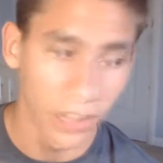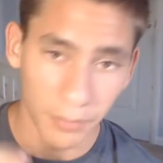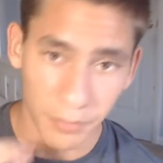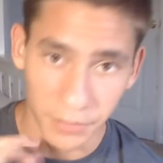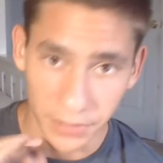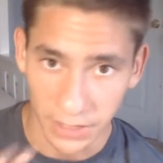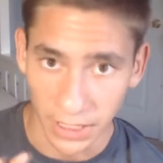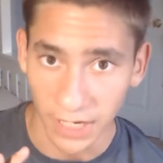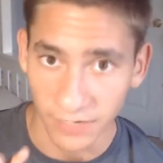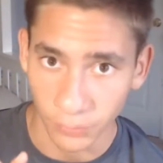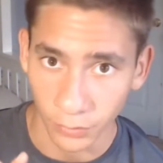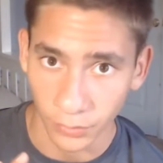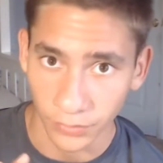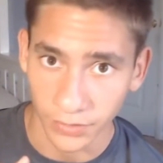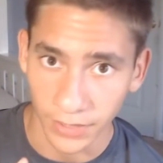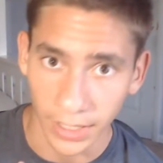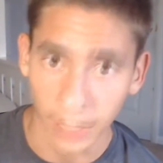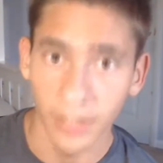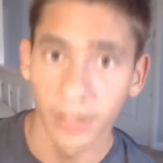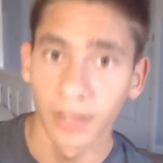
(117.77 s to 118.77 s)
be careful with
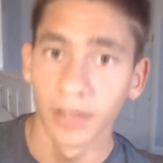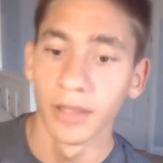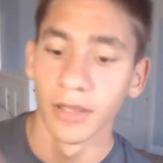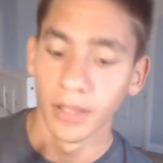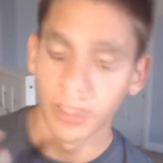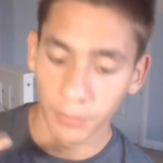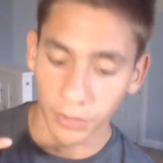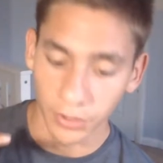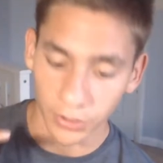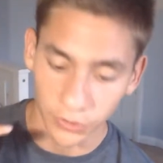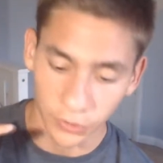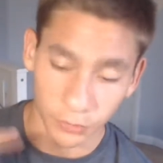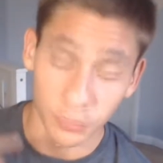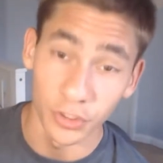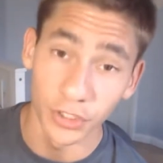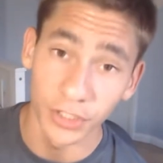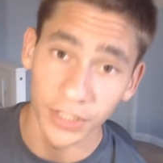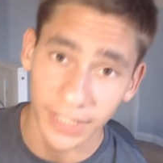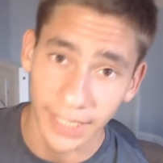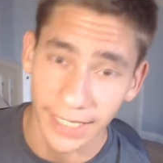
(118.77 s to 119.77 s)
that, but
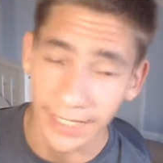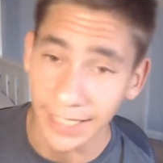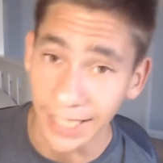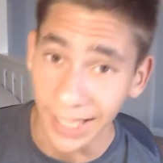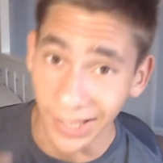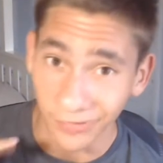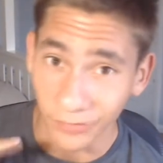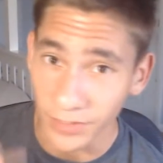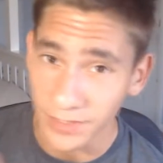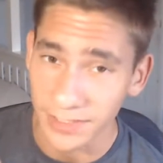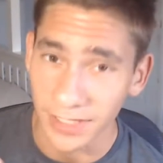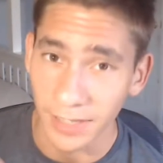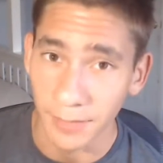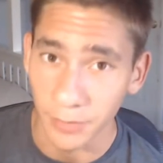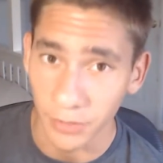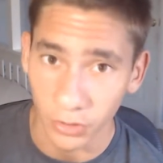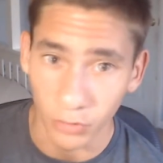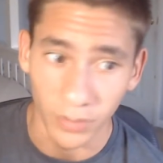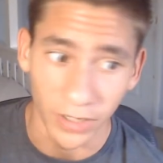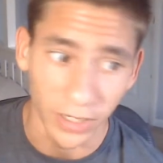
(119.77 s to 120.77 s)
communicate every step
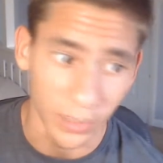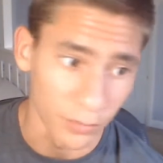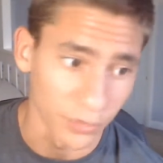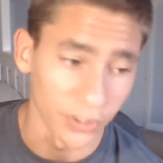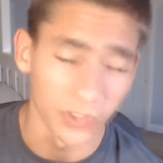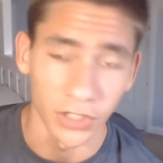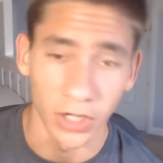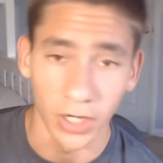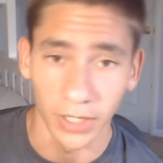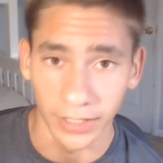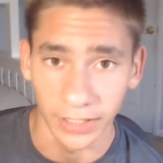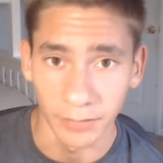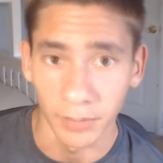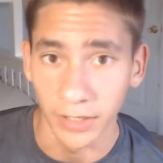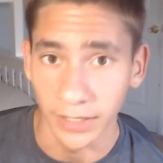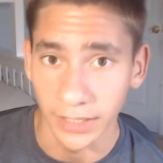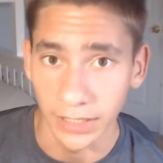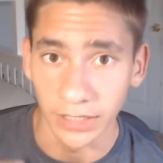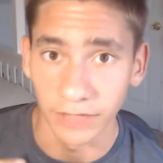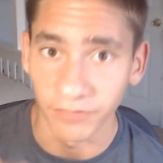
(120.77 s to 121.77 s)
of the way when you're talking
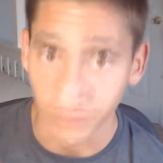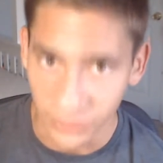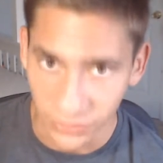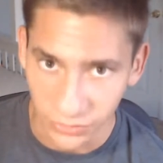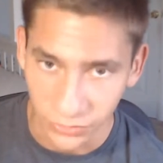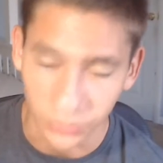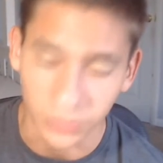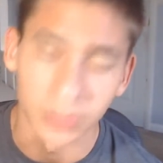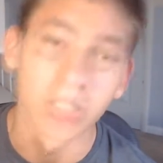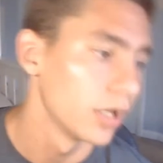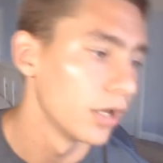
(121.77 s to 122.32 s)
about getting physical.